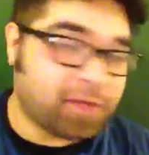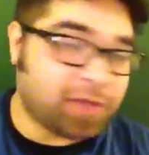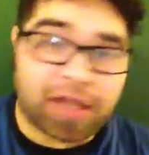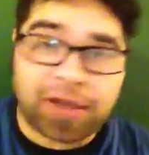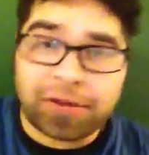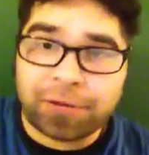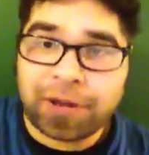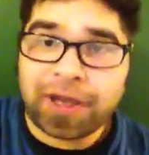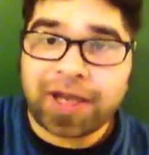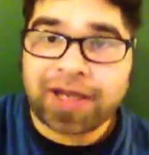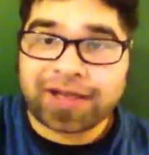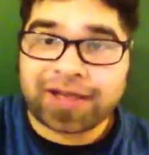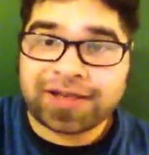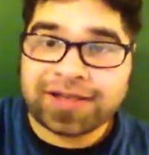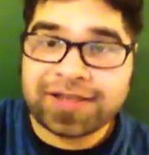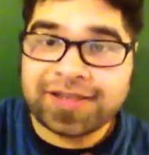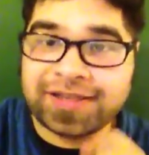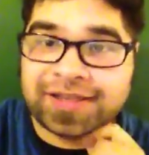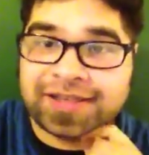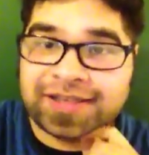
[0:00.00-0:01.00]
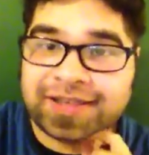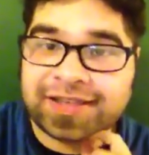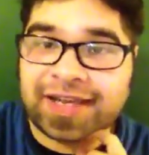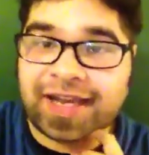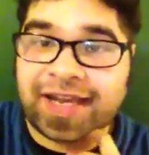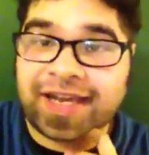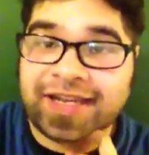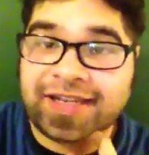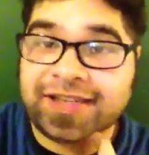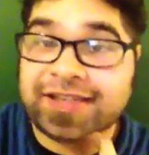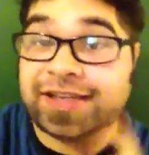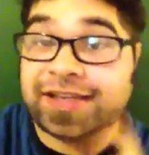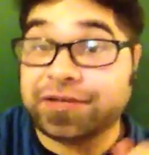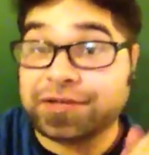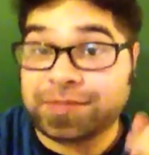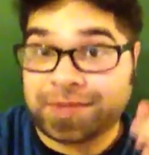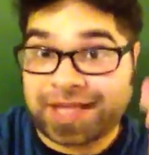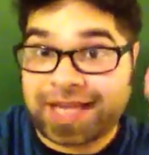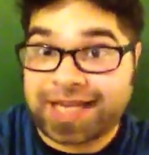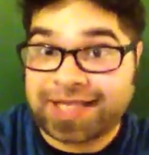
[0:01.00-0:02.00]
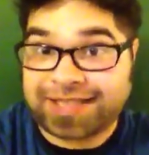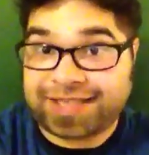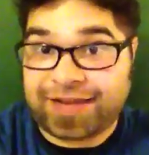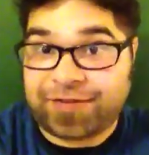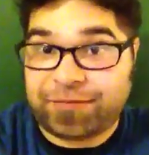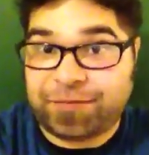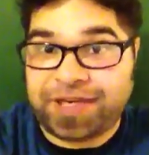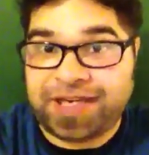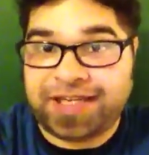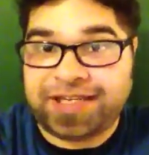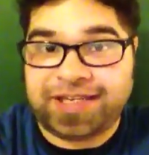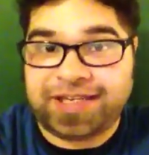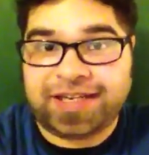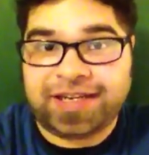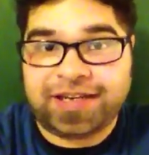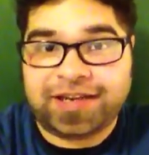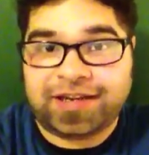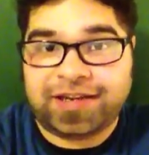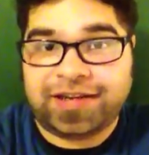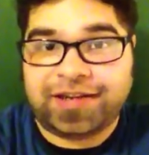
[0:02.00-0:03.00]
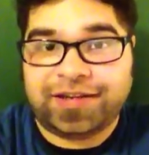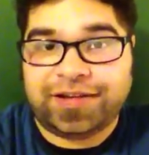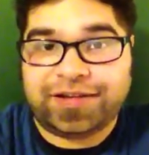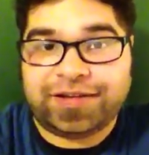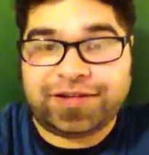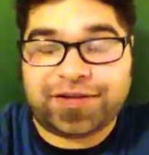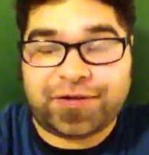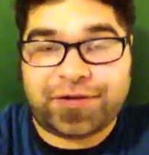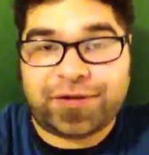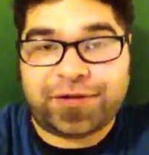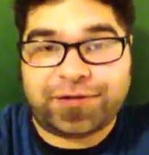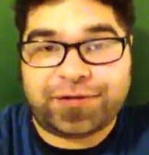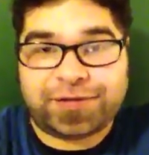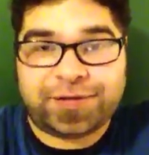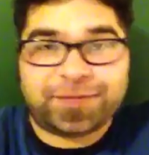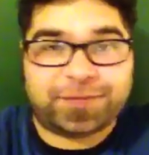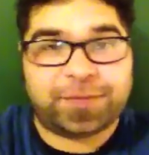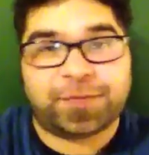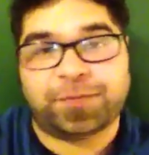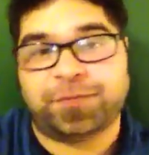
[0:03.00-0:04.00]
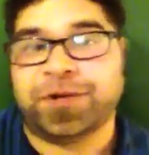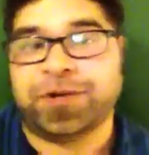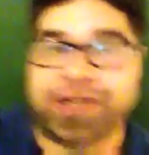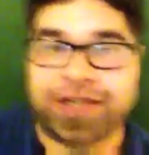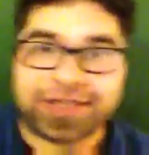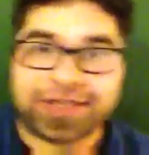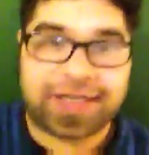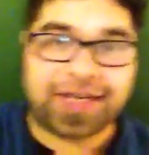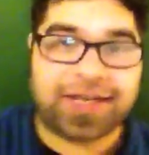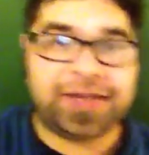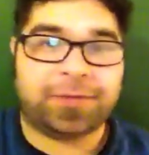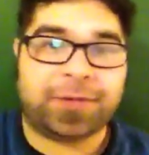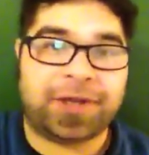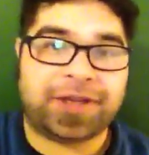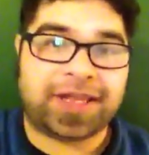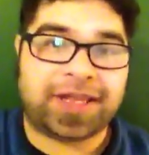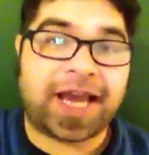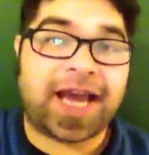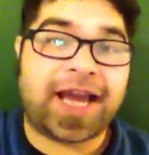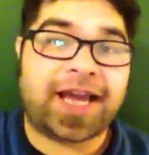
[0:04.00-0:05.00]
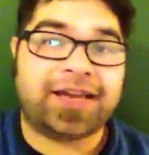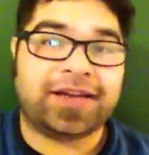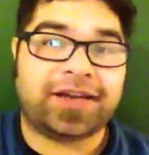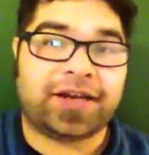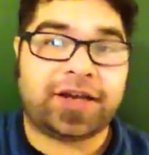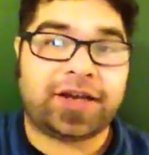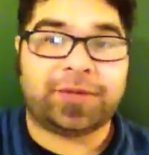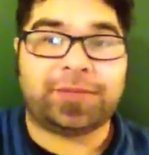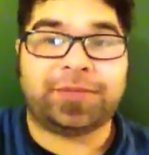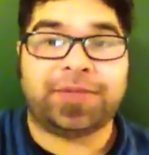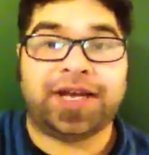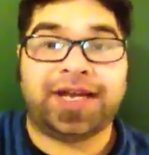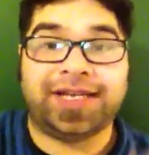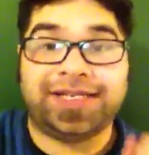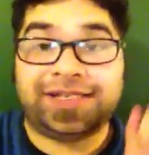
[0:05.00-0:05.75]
Anyway, today was my last day of PT, so I'm pretty excited about that. I